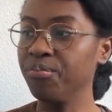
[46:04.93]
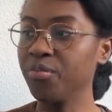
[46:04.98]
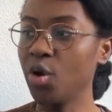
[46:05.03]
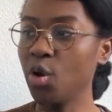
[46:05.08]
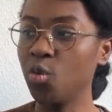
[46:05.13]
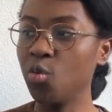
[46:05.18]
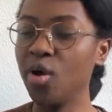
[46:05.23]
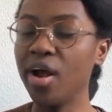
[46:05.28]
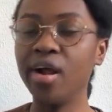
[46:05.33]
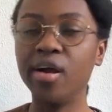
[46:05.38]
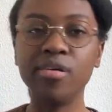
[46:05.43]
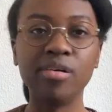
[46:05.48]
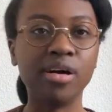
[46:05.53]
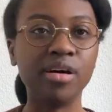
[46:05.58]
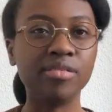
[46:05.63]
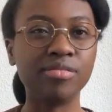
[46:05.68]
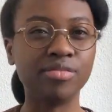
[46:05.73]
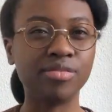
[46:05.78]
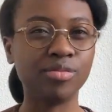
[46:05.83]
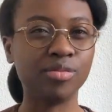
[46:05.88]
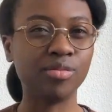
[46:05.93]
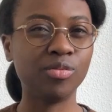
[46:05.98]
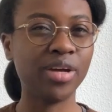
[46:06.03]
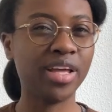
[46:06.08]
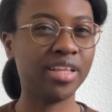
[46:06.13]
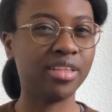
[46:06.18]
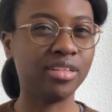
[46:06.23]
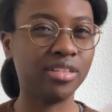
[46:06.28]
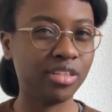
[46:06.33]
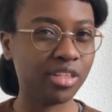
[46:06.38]
aware of
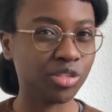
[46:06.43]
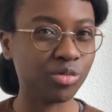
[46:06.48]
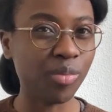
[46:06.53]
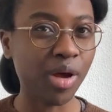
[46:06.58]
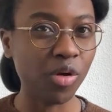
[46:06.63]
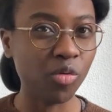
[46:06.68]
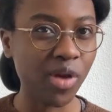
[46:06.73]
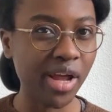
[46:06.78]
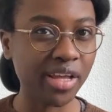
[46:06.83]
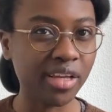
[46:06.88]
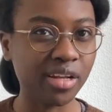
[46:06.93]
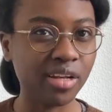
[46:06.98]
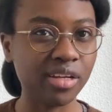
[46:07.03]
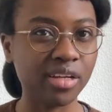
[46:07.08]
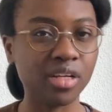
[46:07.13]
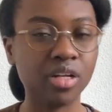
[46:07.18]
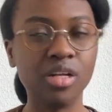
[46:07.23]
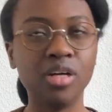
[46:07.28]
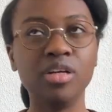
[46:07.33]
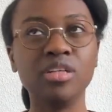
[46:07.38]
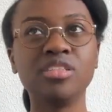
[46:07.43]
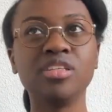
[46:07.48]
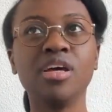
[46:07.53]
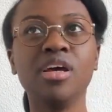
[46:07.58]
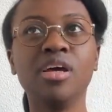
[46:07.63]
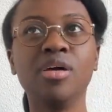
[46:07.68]
with just my regular clothes,